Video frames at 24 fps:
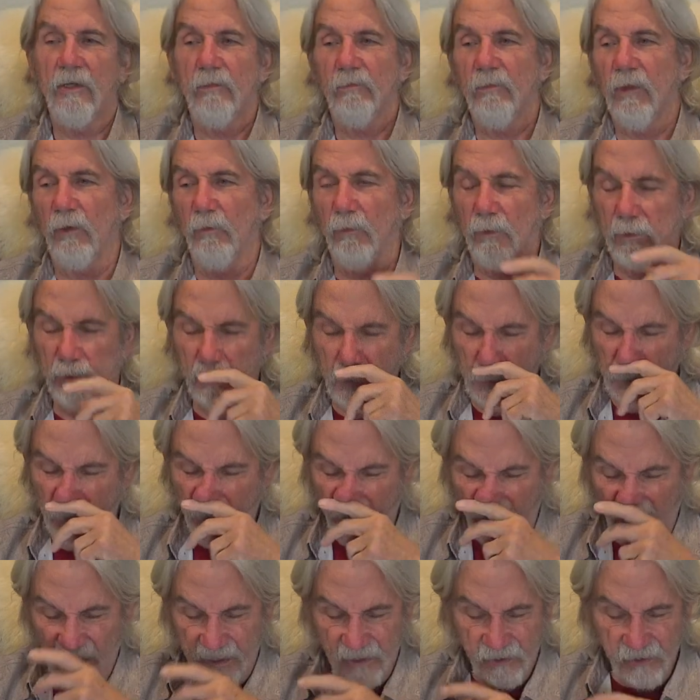But when you
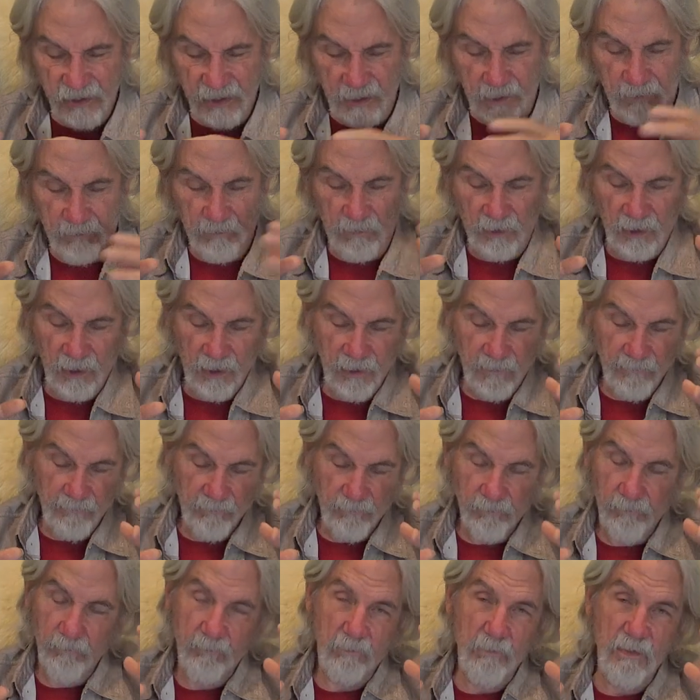place Him
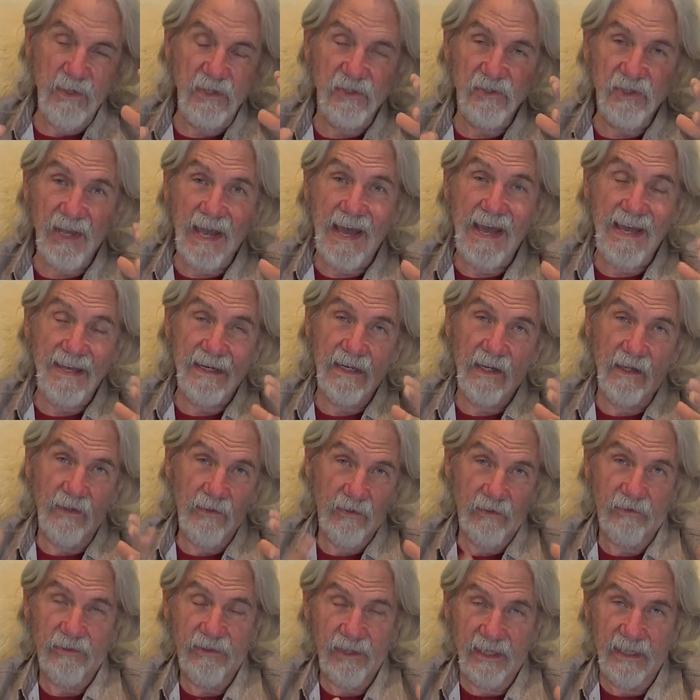beside
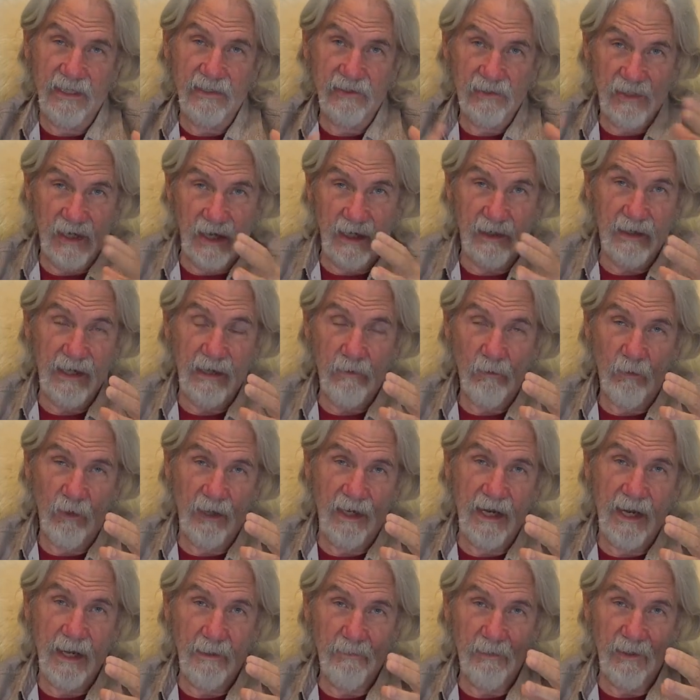other things like what
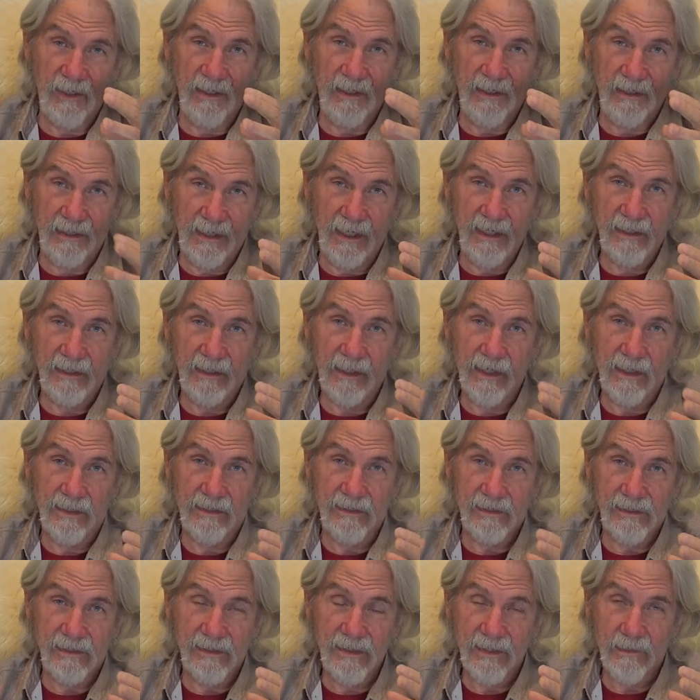happened in
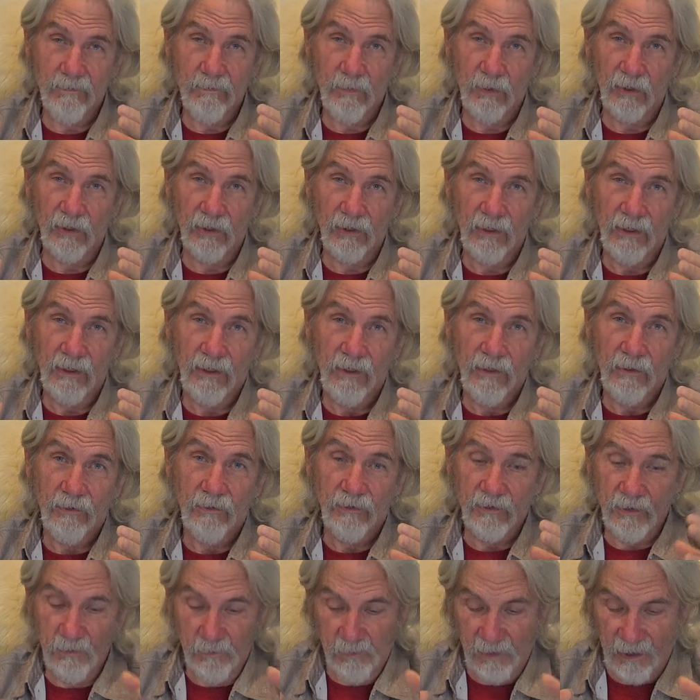Dagon's temple,
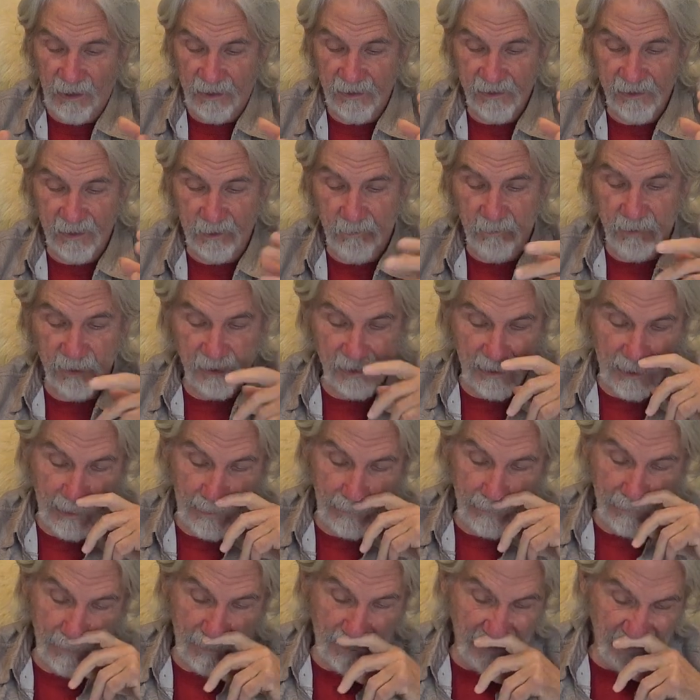you place him
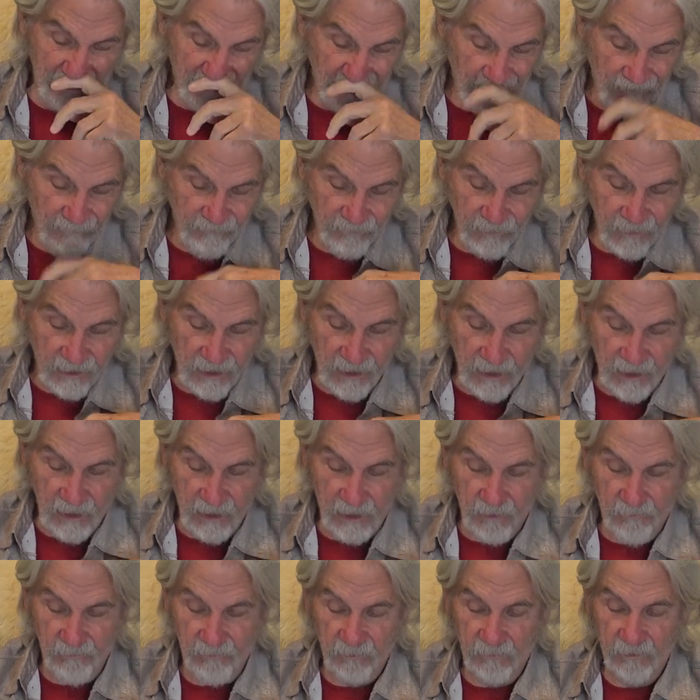beside that,
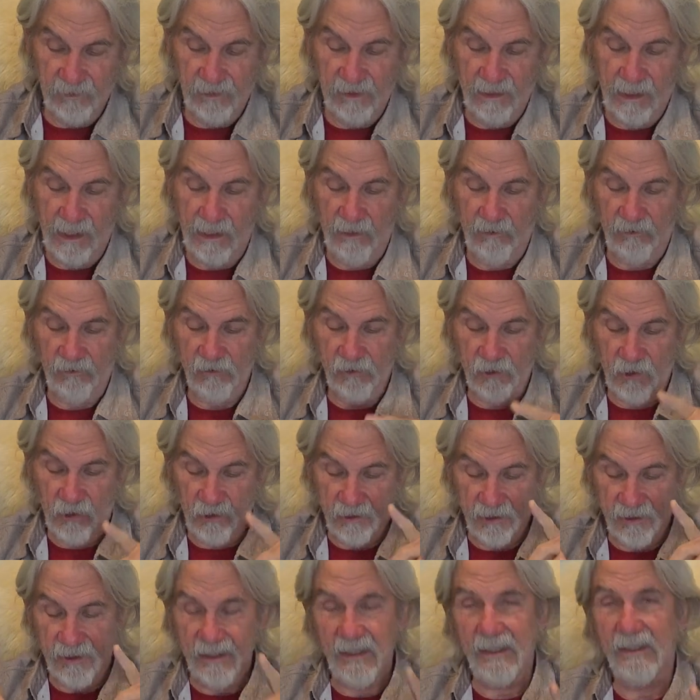uh, God will
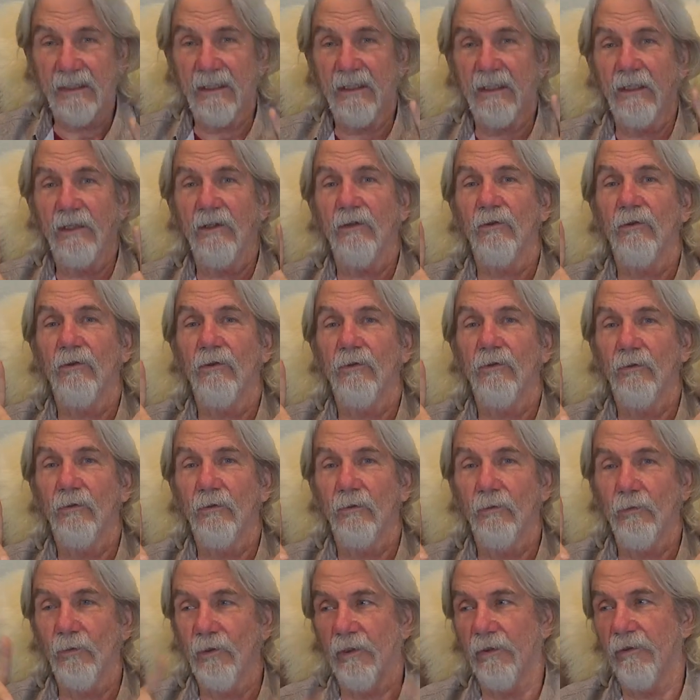start dealing
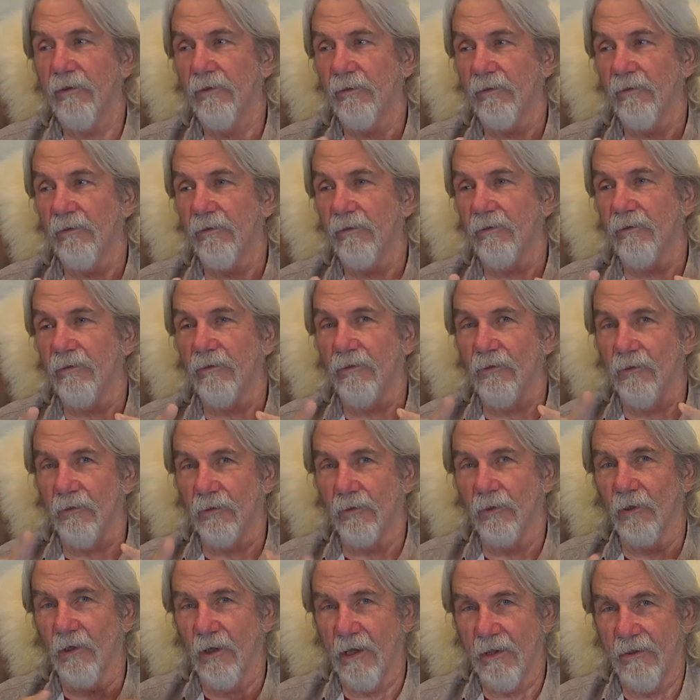with
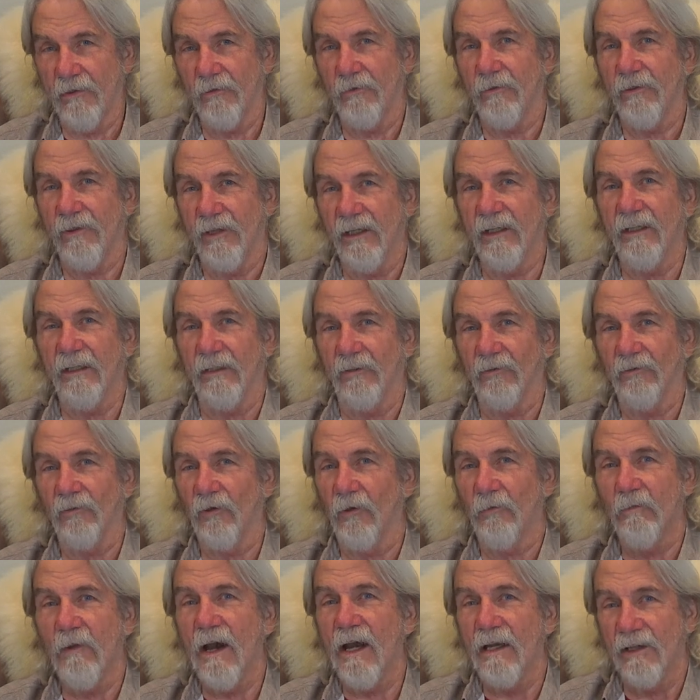your other things or
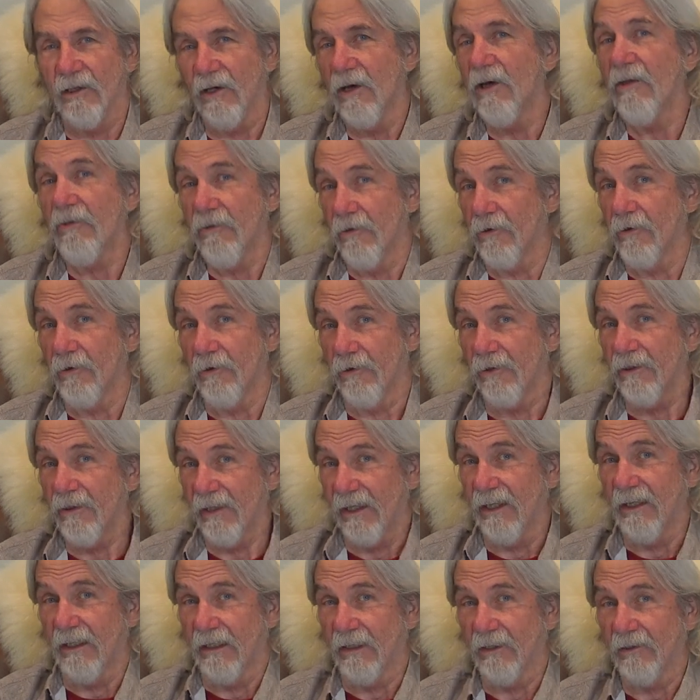my other
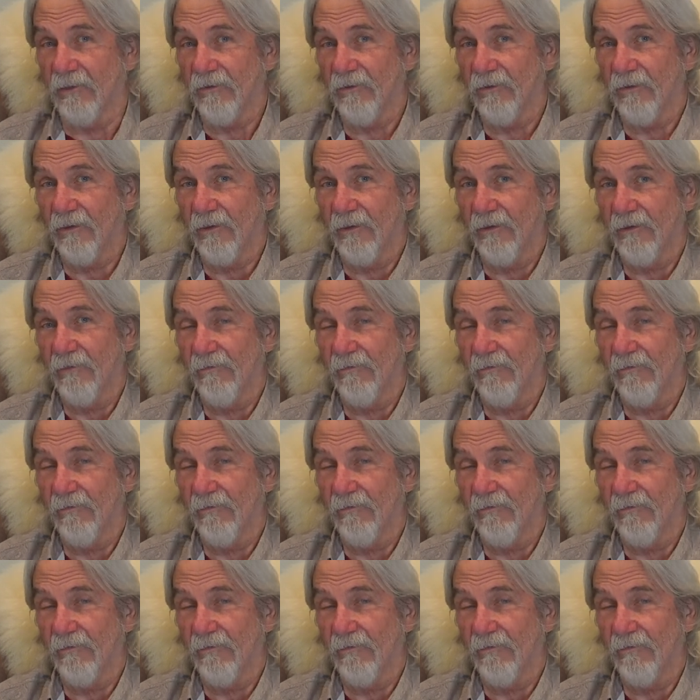things.